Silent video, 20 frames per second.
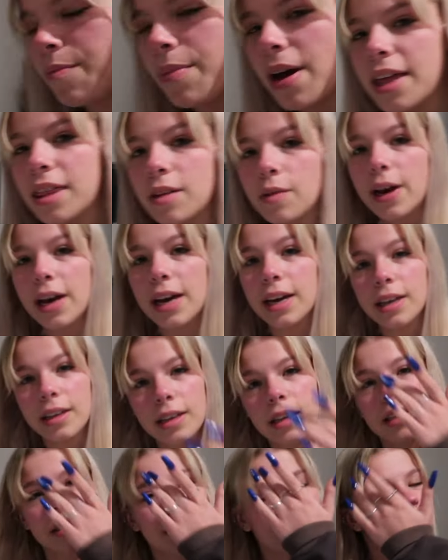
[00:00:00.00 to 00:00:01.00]
By the way,
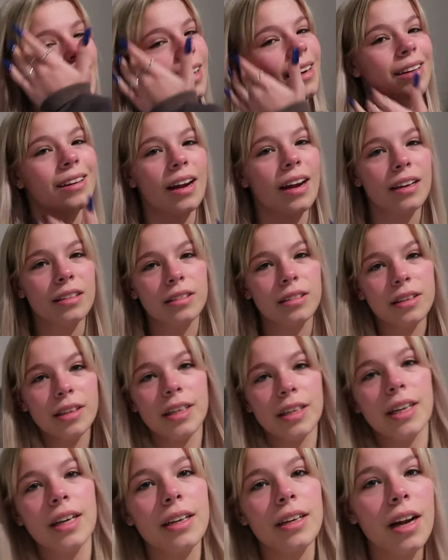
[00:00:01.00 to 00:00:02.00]
it's like
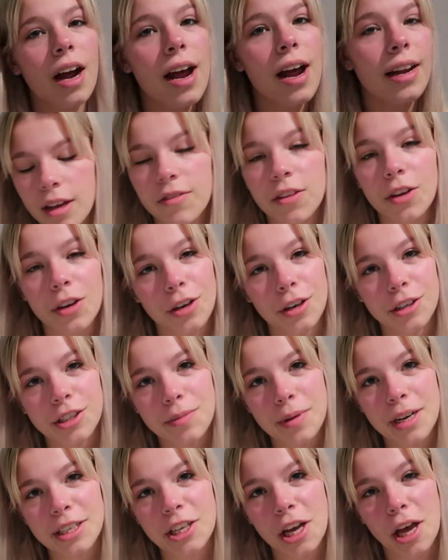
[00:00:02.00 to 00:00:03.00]
9:30 at night. If you're new to
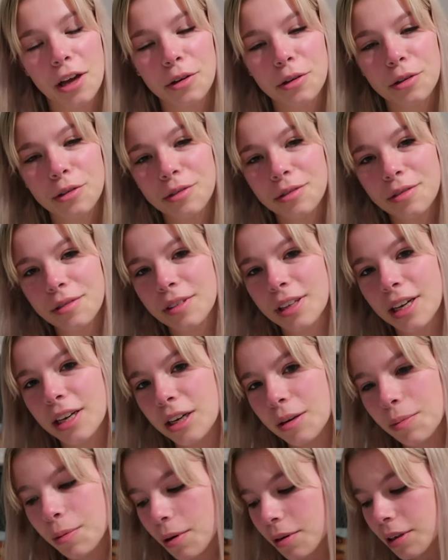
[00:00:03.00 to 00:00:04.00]
my channel, then
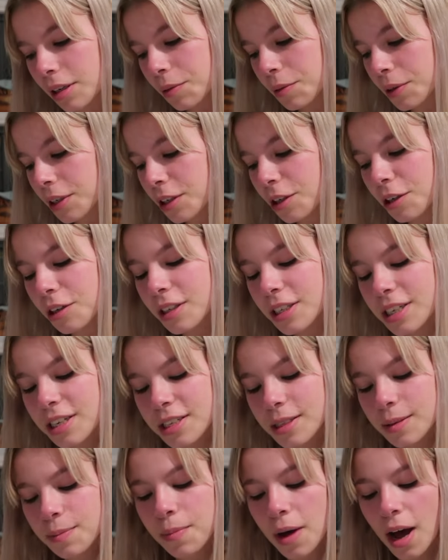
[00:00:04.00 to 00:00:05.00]
you probably wouldn't know
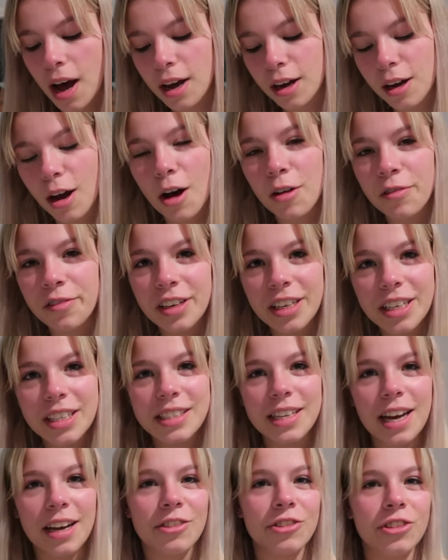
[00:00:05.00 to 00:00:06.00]
this, but coffee
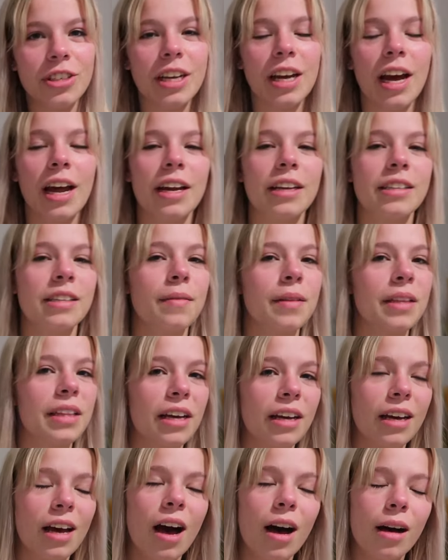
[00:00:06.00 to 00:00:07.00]
is actually kind of something
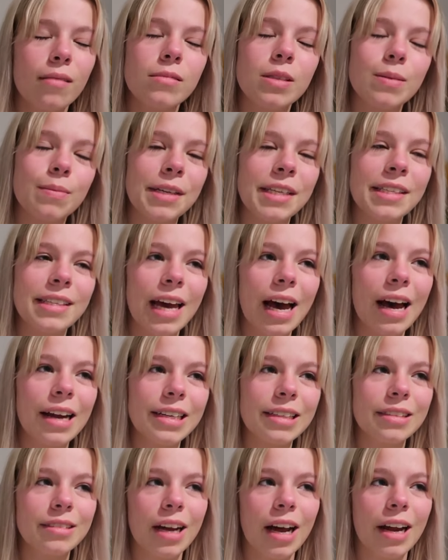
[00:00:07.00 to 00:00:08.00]
that calms me down
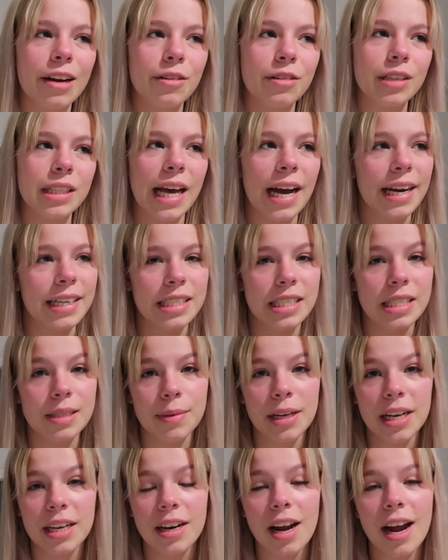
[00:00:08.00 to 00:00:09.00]
and kind of relaxes
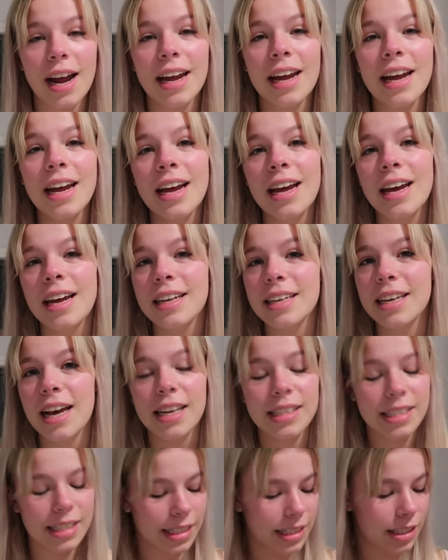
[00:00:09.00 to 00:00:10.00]
me at night.
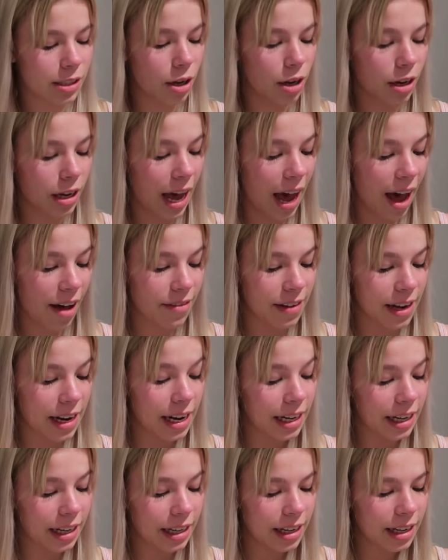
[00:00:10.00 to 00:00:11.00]
Yes, it's got
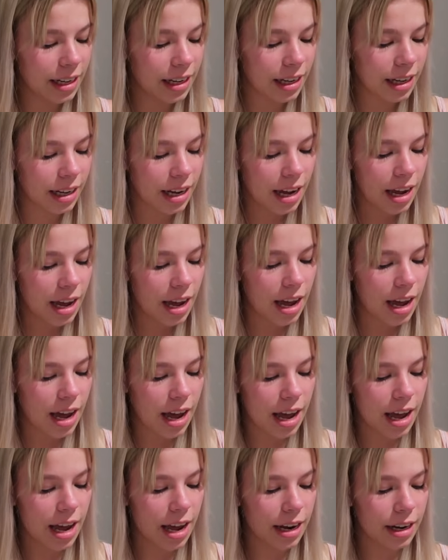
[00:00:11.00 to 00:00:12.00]
caffeine in it,
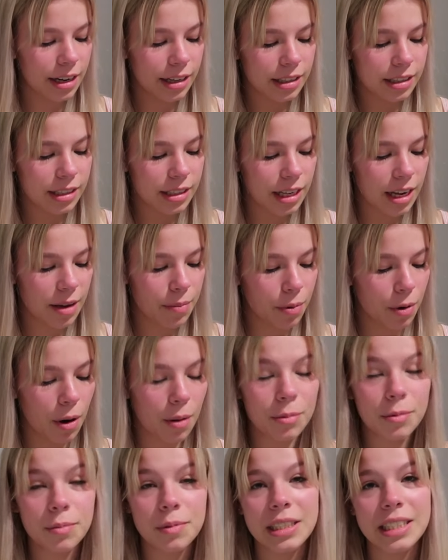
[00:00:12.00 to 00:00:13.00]
and it
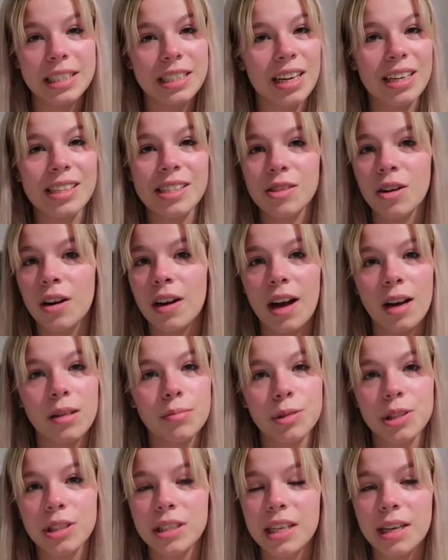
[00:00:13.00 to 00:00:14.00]
probably does not
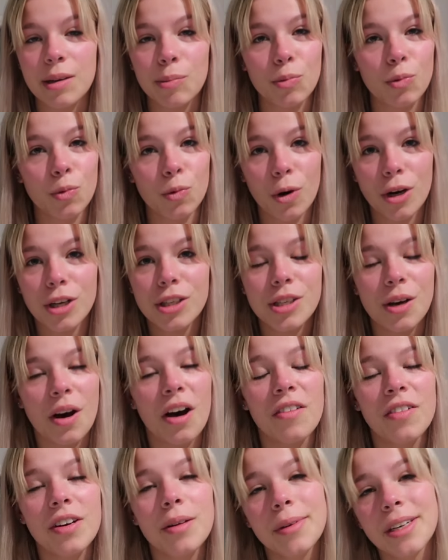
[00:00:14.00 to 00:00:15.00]
help you sleep
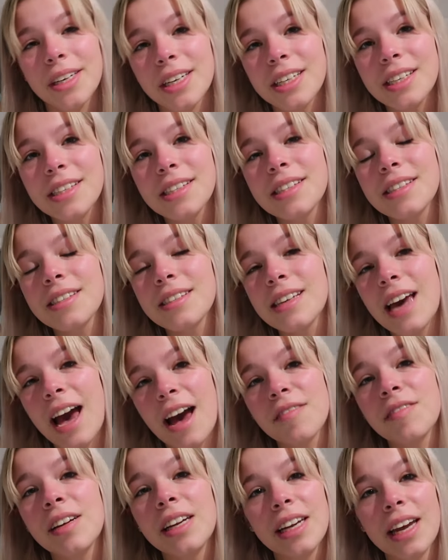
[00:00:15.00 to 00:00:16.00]
whatsoever because
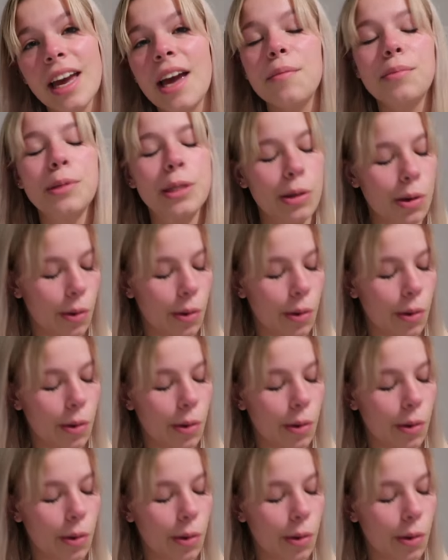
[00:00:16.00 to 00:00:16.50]
caffeine keeps you